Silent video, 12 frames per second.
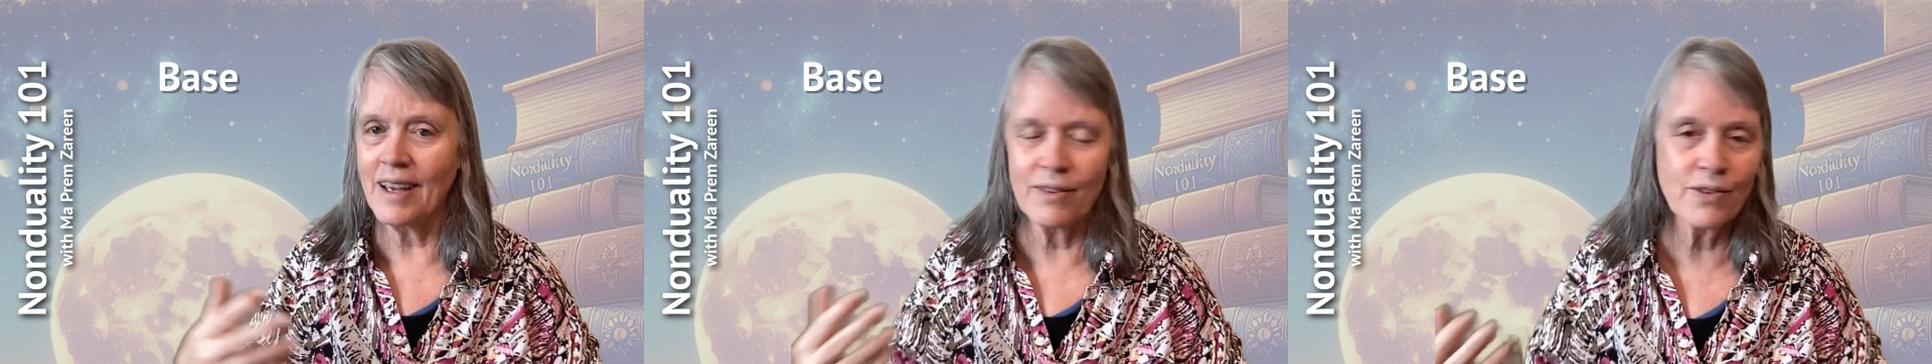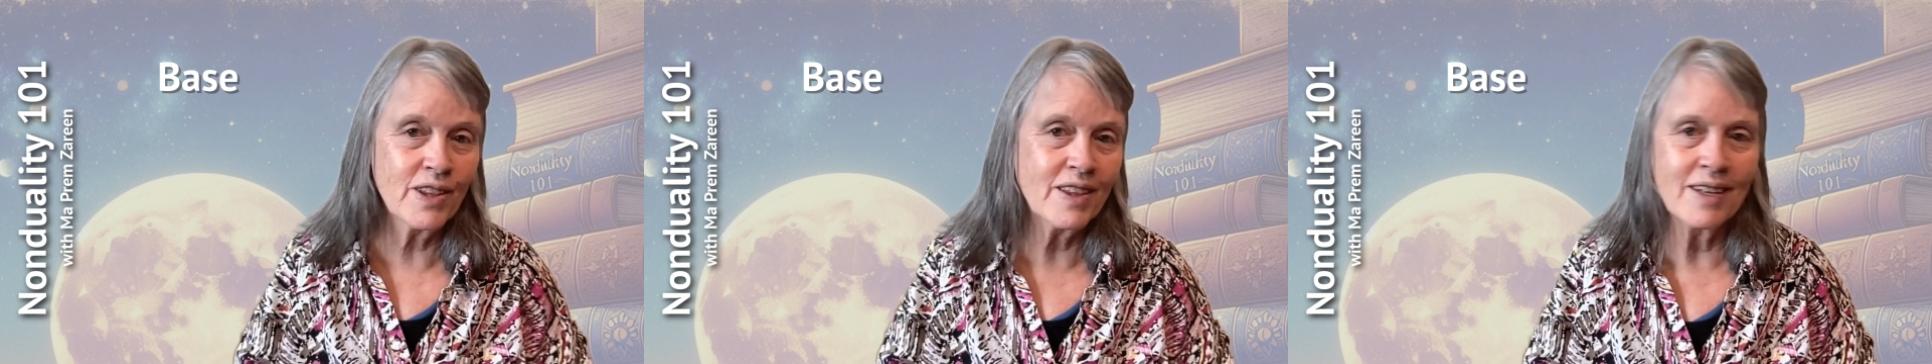
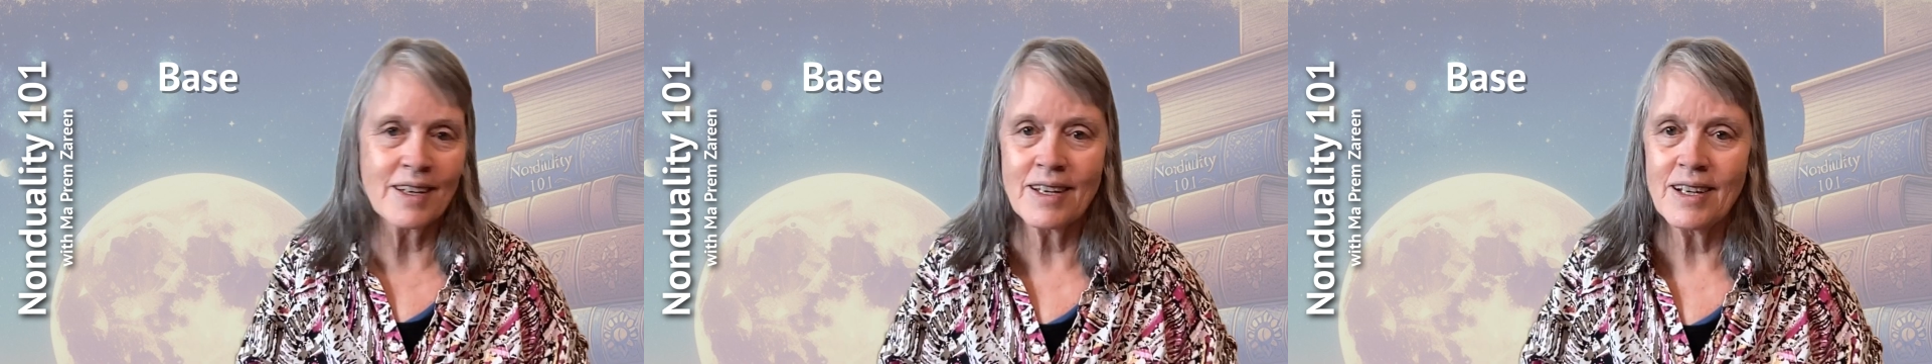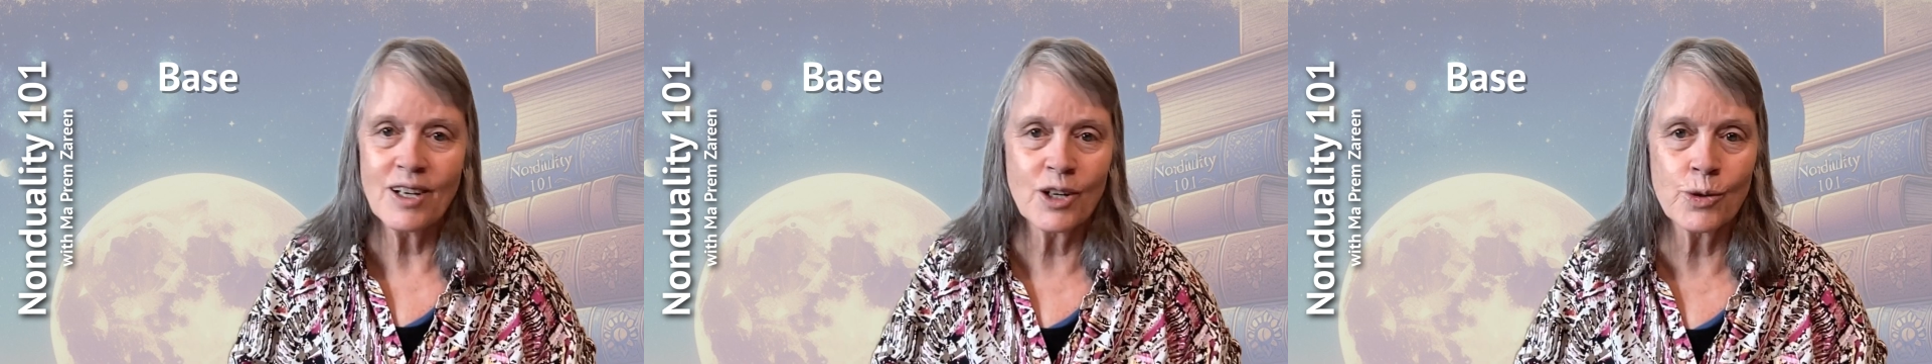
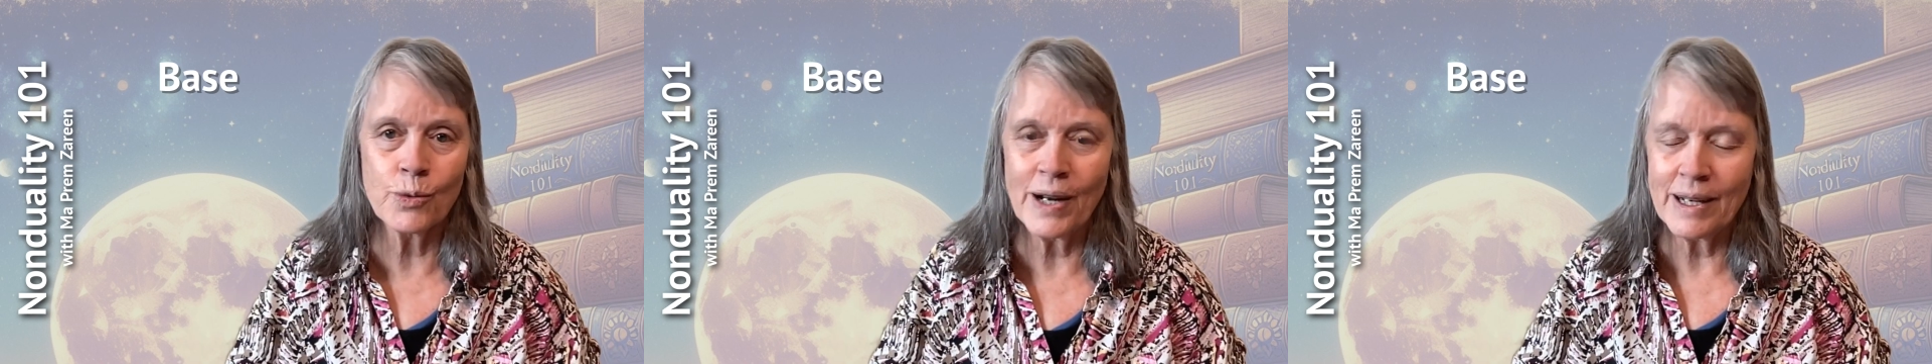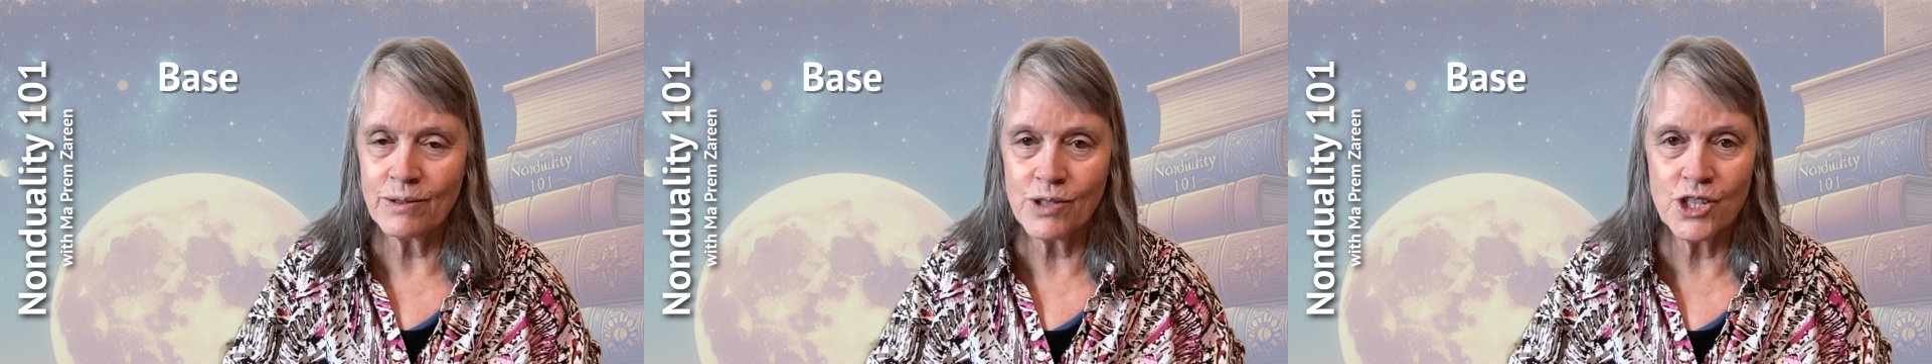everything
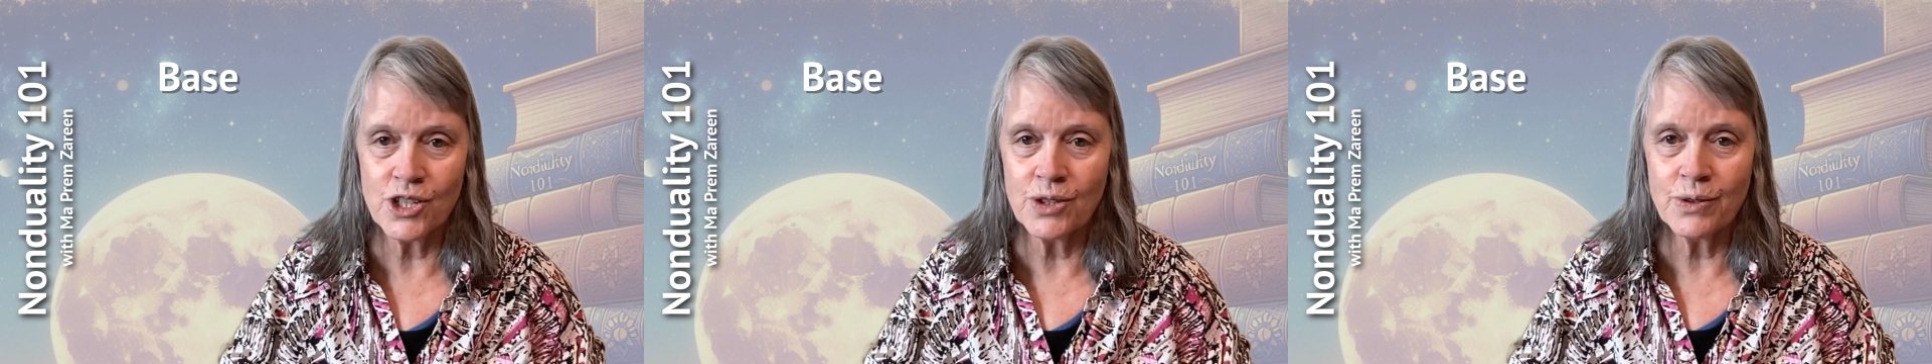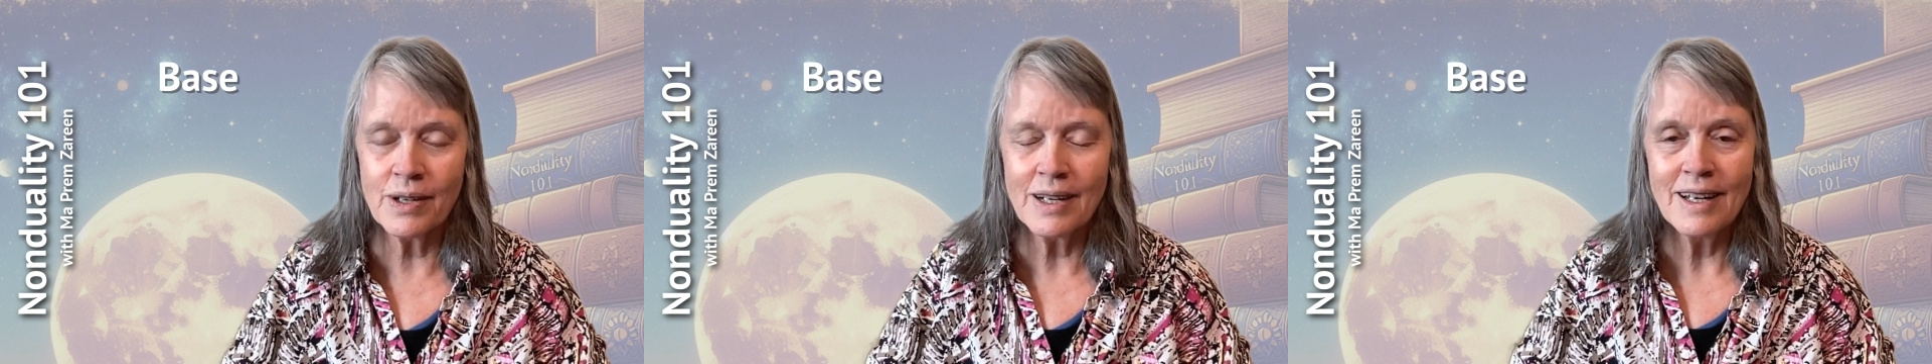around you.